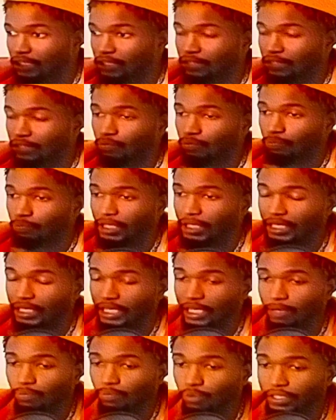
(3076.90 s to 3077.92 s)
me and
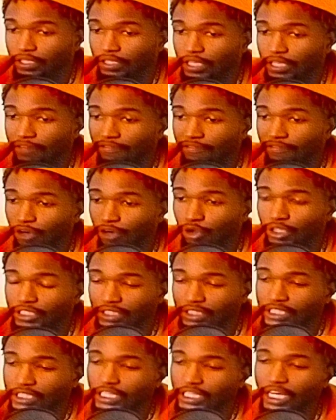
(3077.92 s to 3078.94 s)
him went and voted
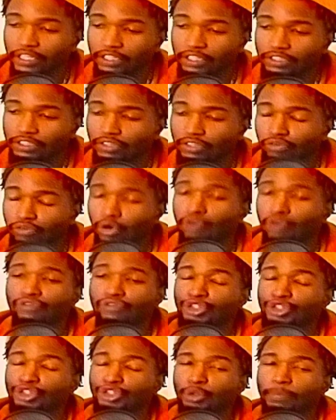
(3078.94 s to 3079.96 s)
together to vote for
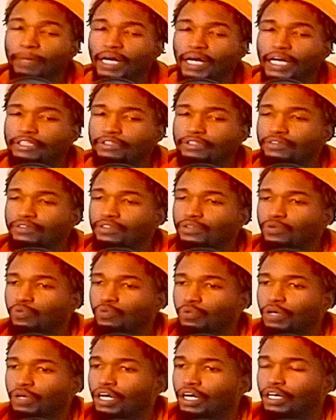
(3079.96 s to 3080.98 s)
Joe Biden
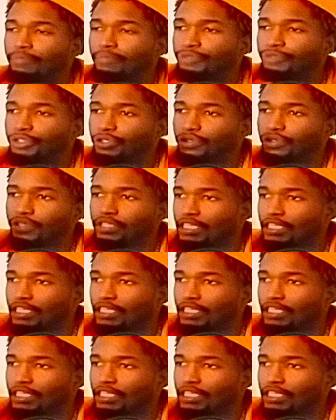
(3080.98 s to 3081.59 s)
during